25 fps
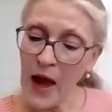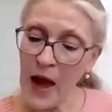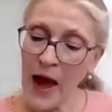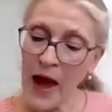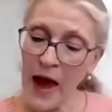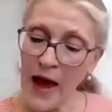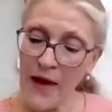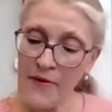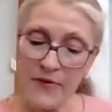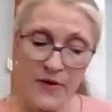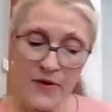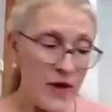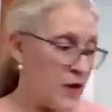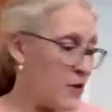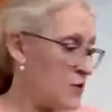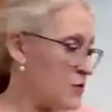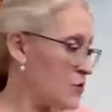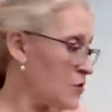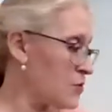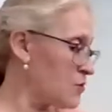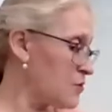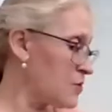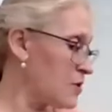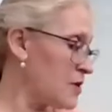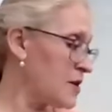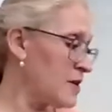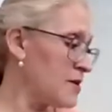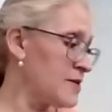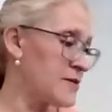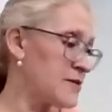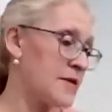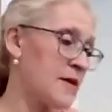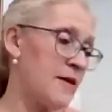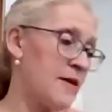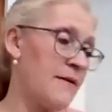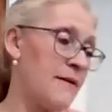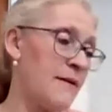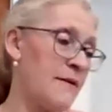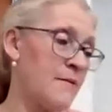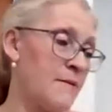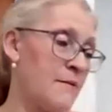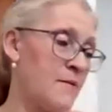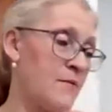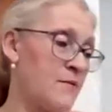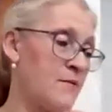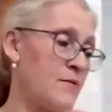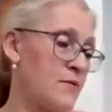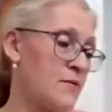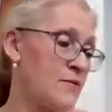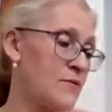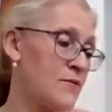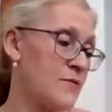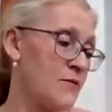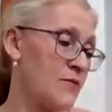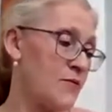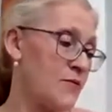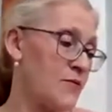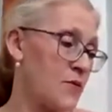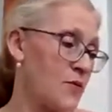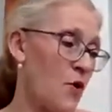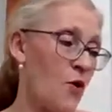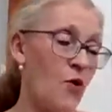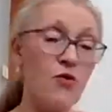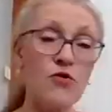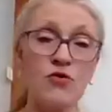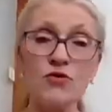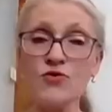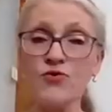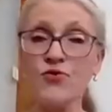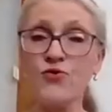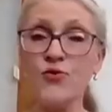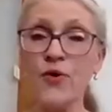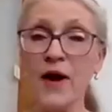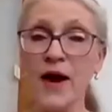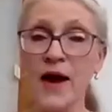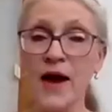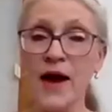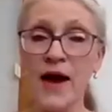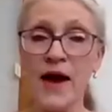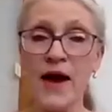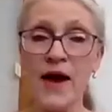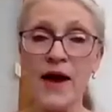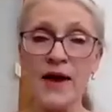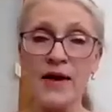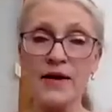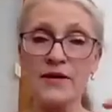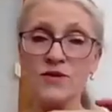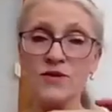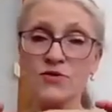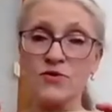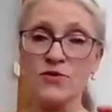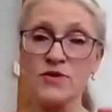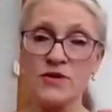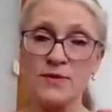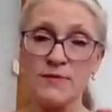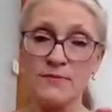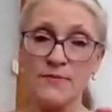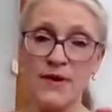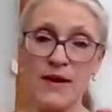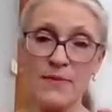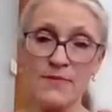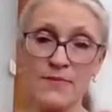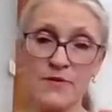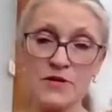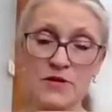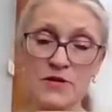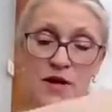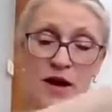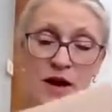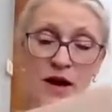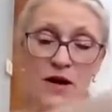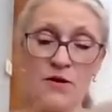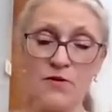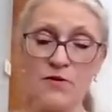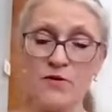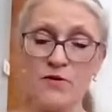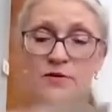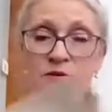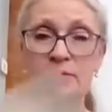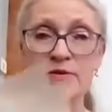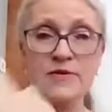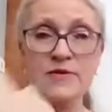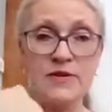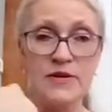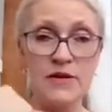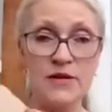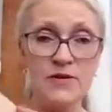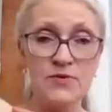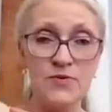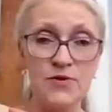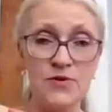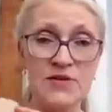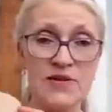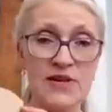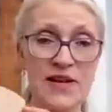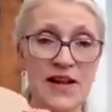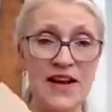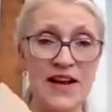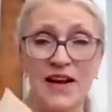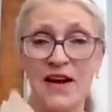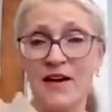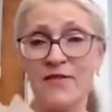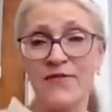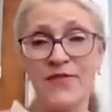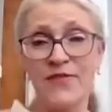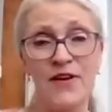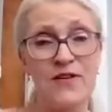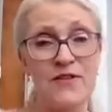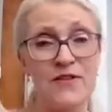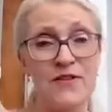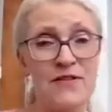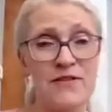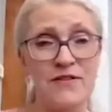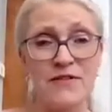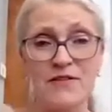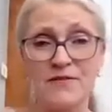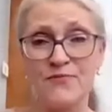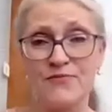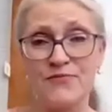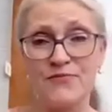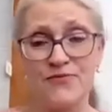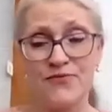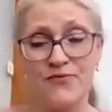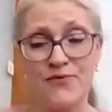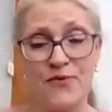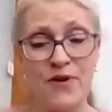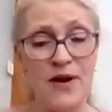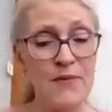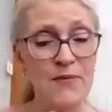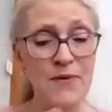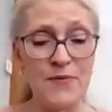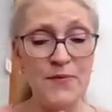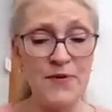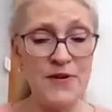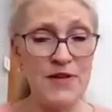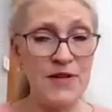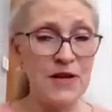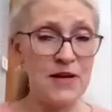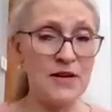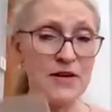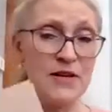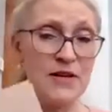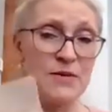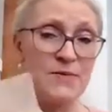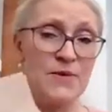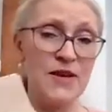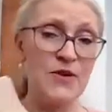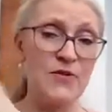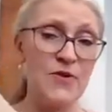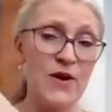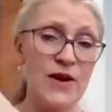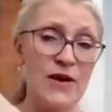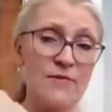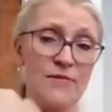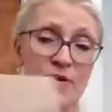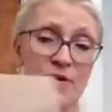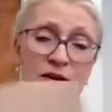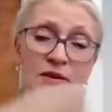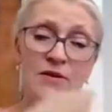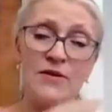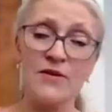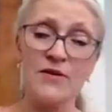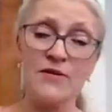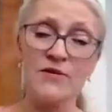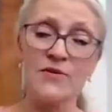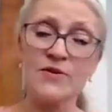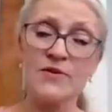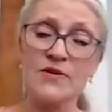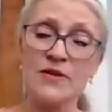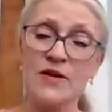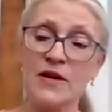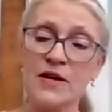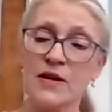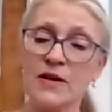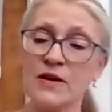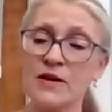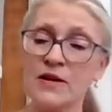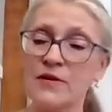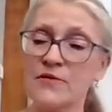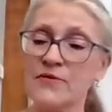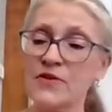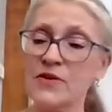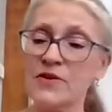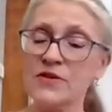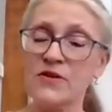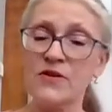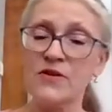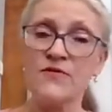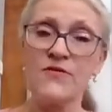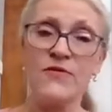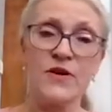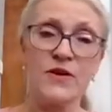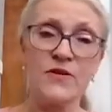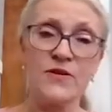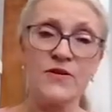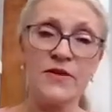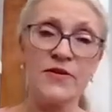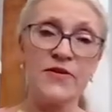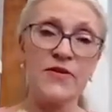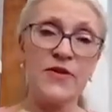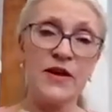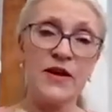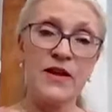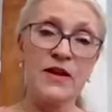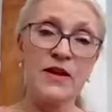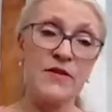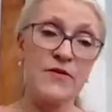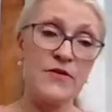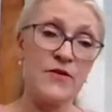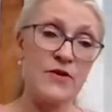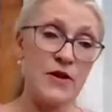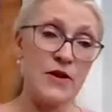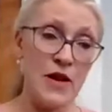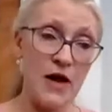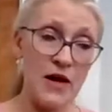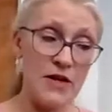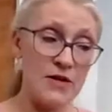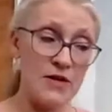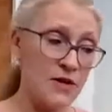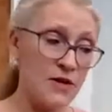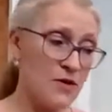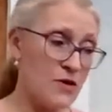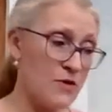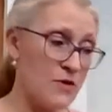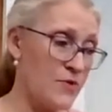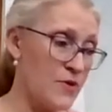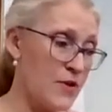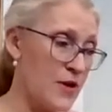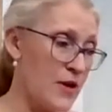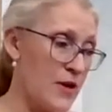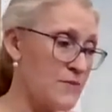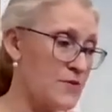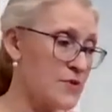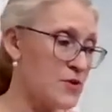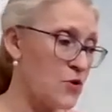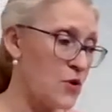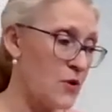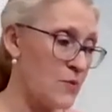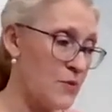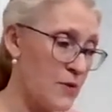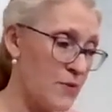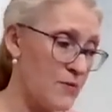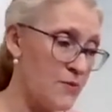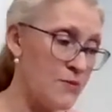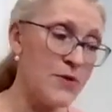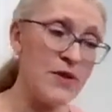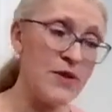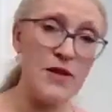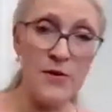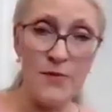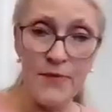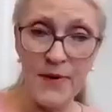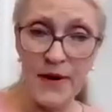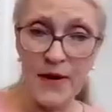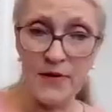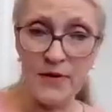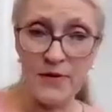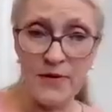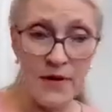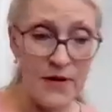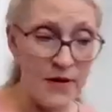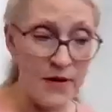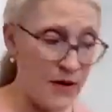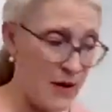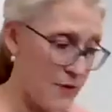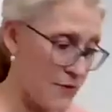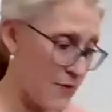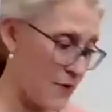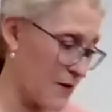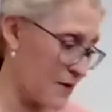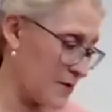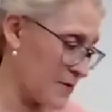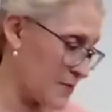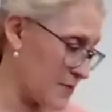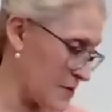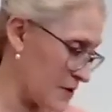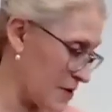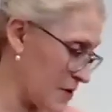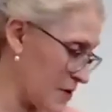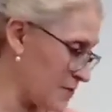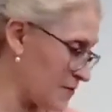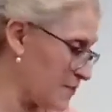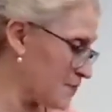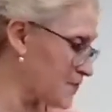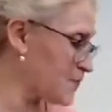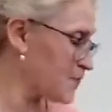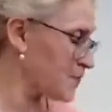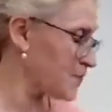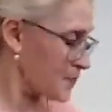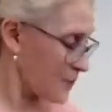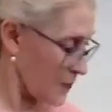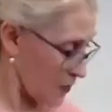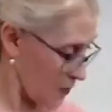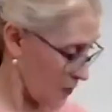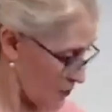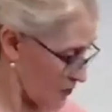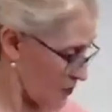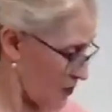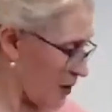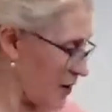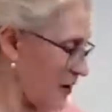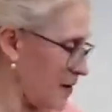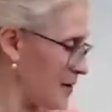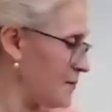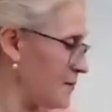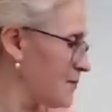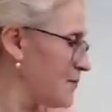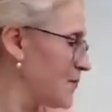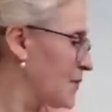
And then you need some old rags or some paper towels. These ones that I have here are probably not going to be great because these are very thin and they're not terribly absorbent, but they're better than nothing. So, okay.